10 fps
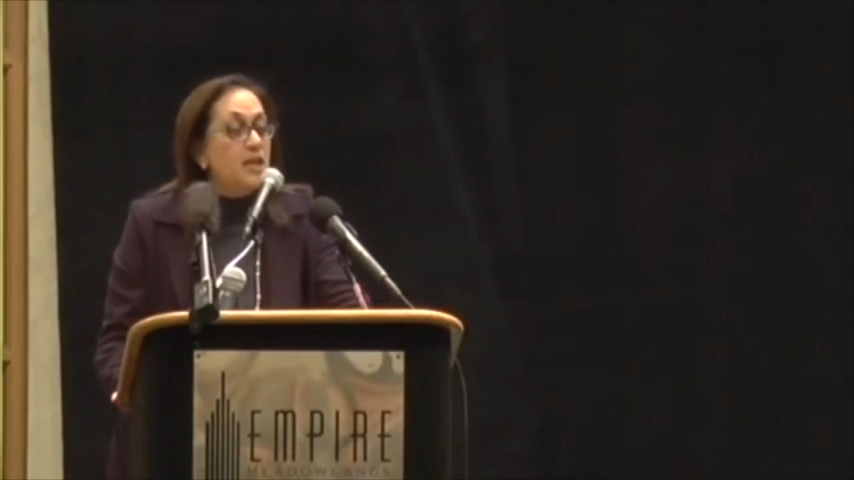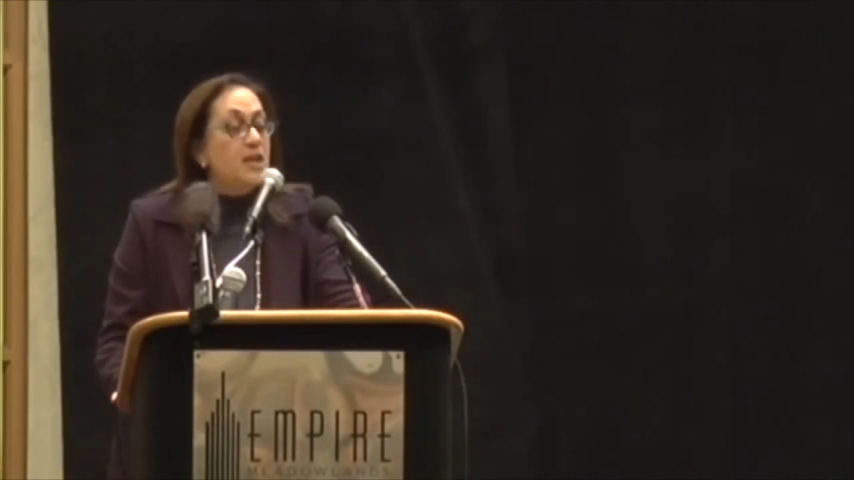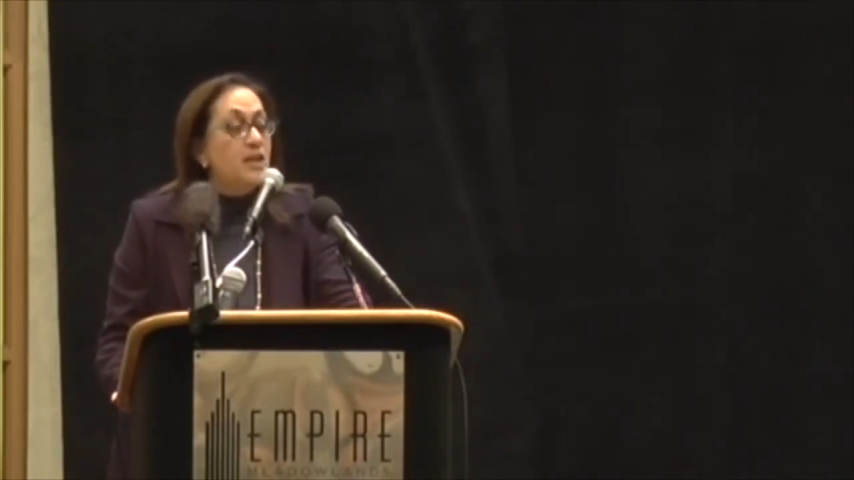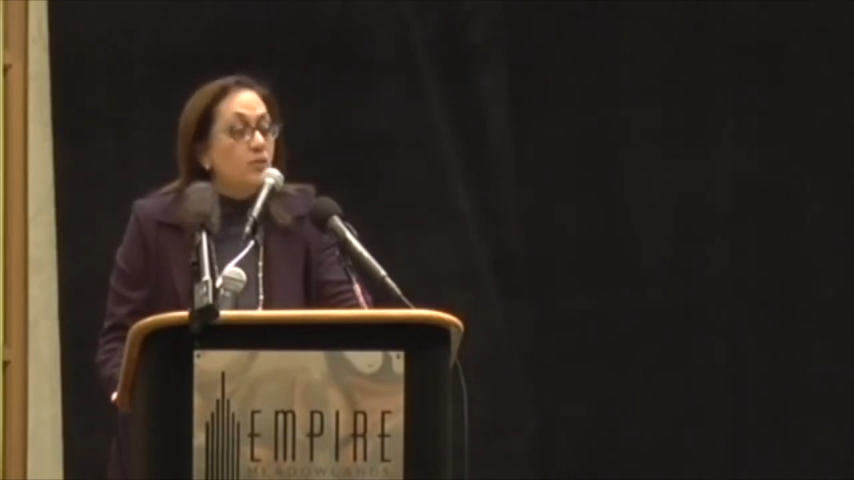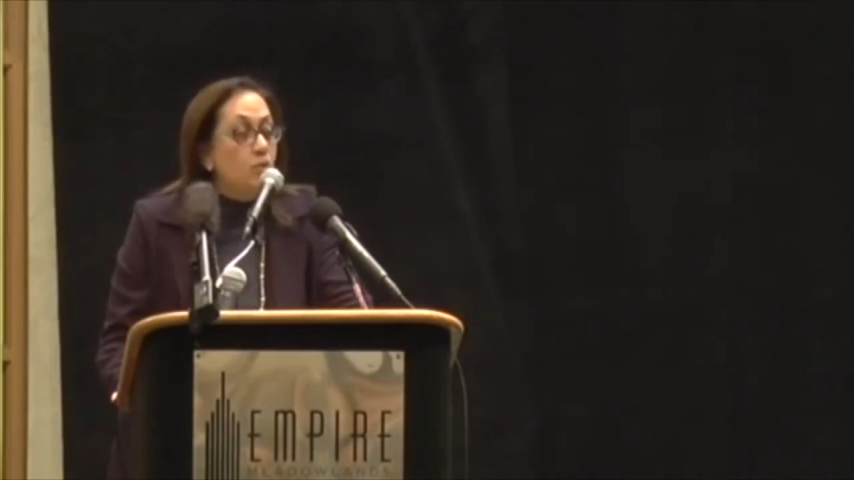
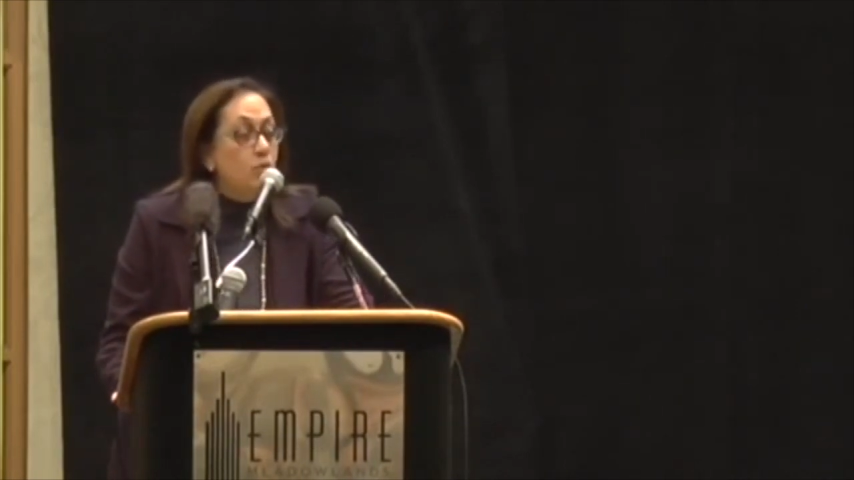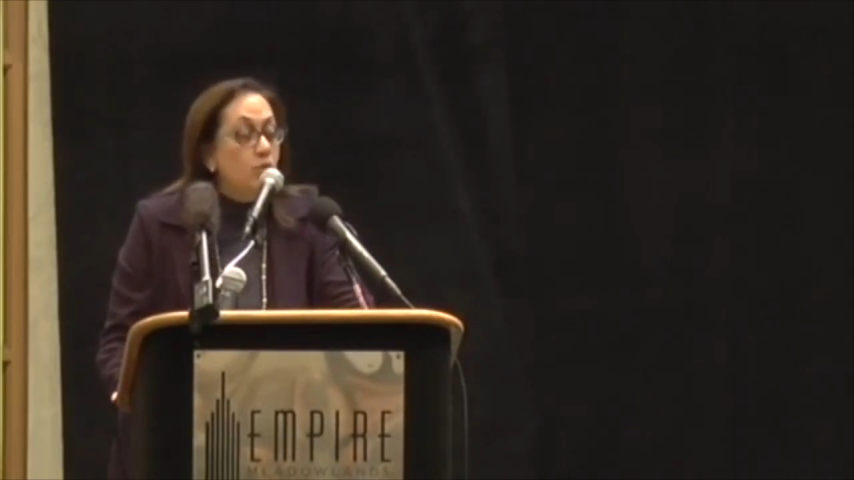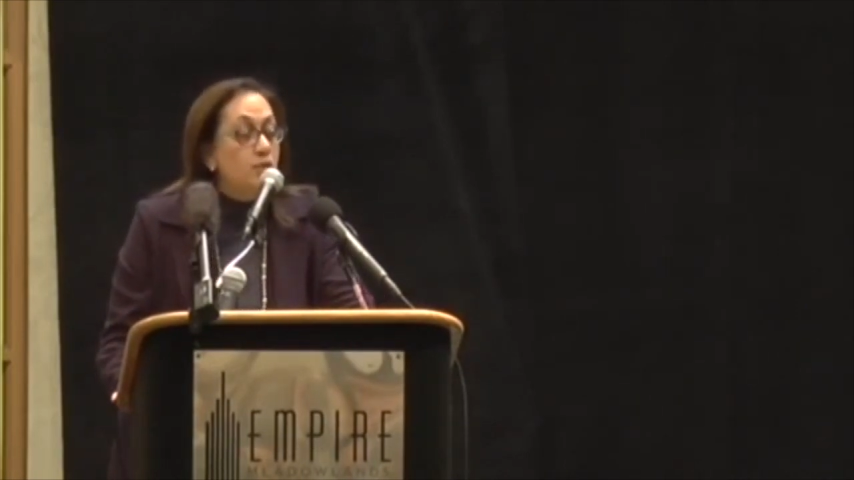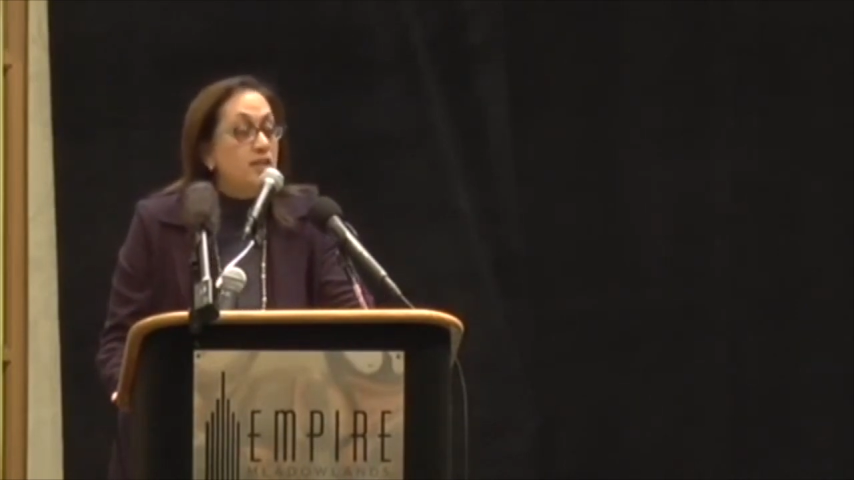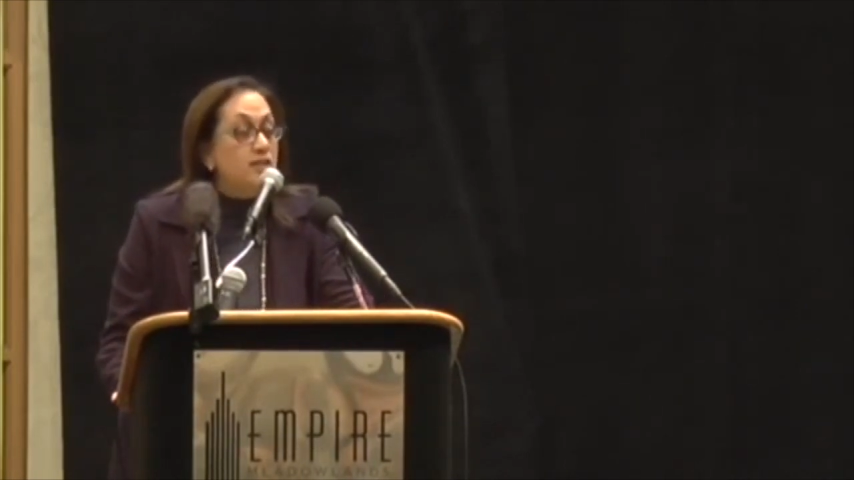in
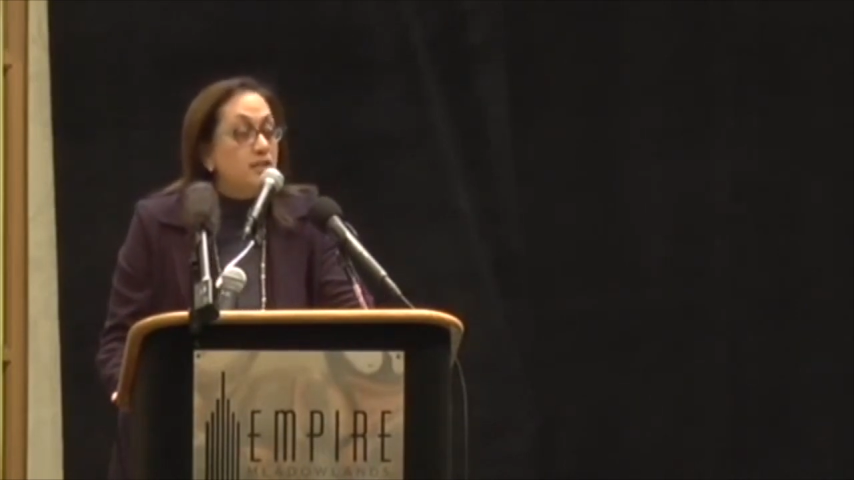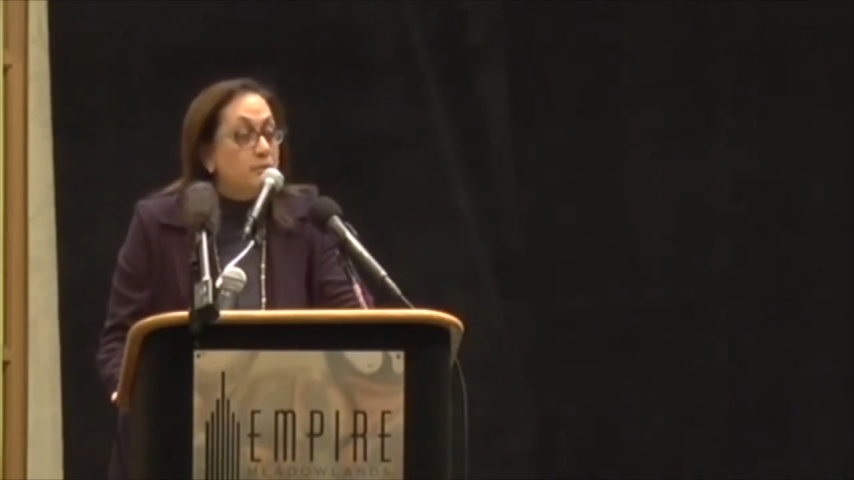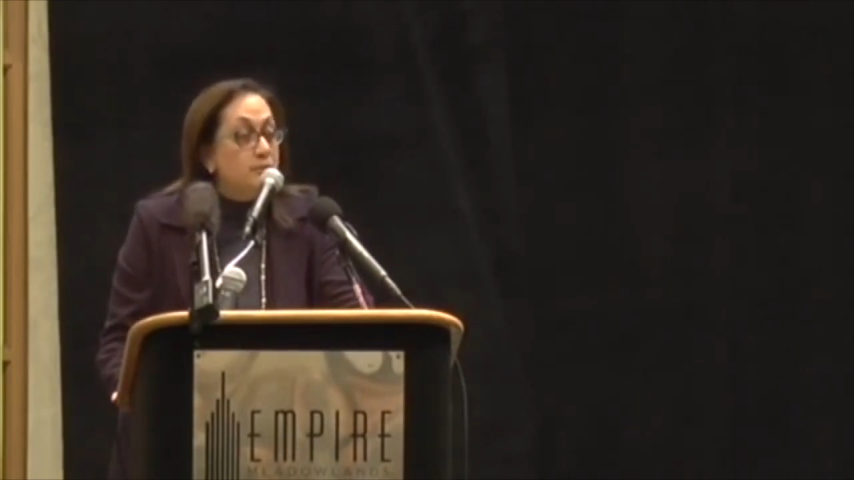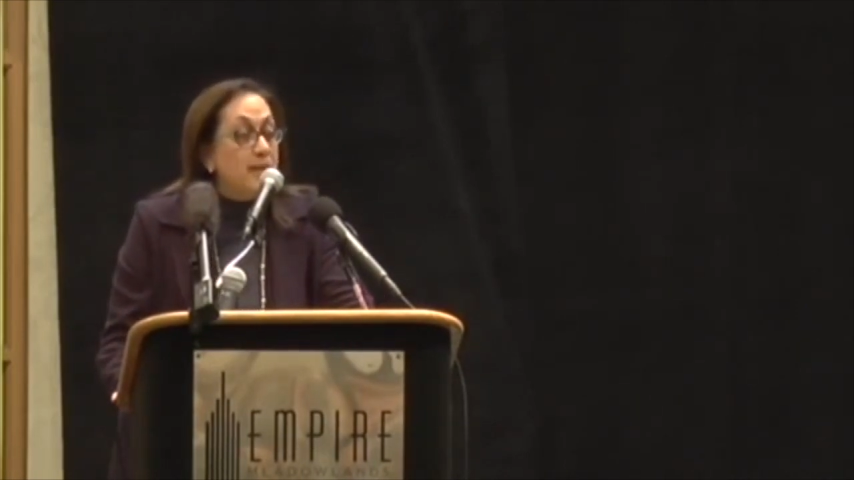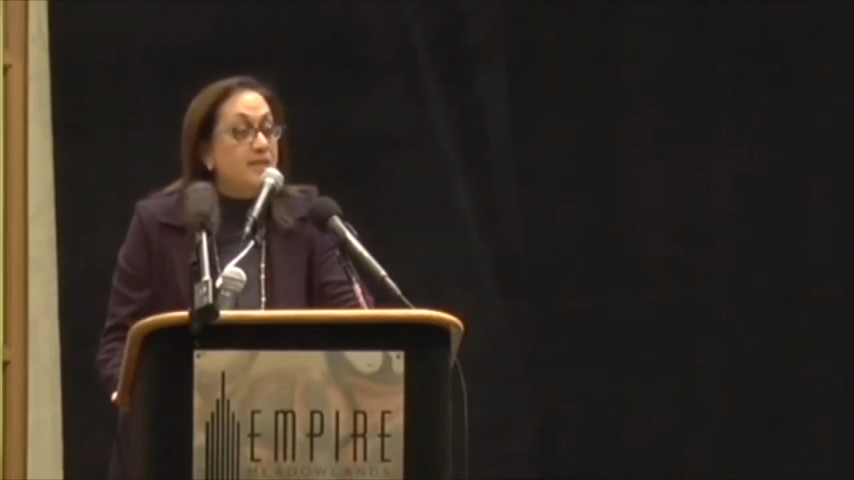order to
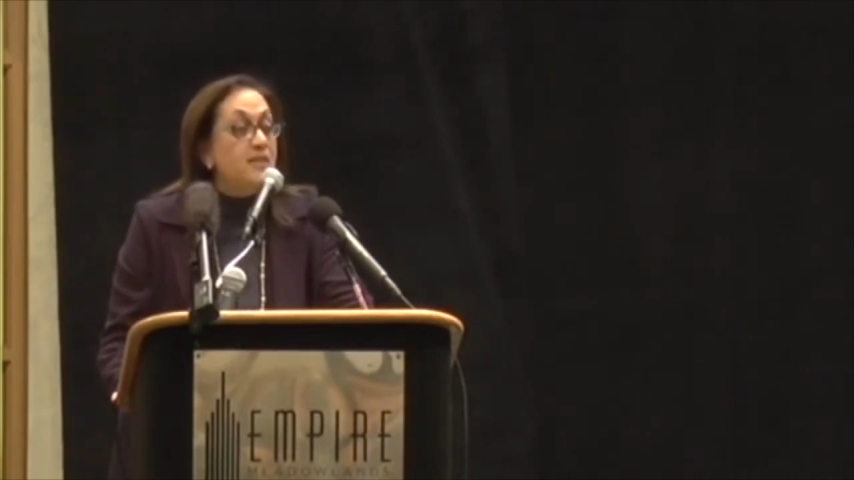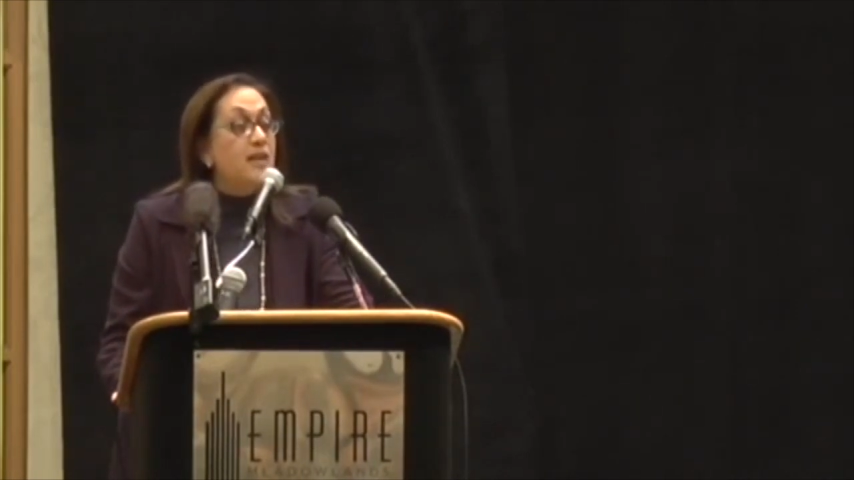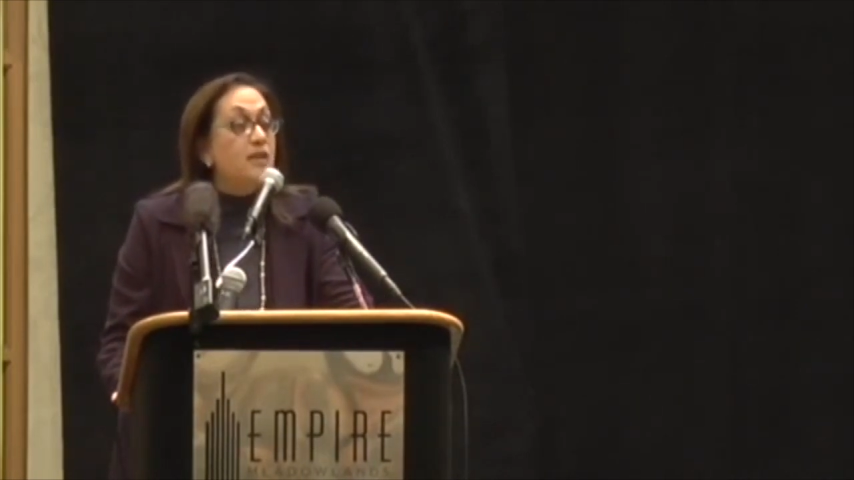fight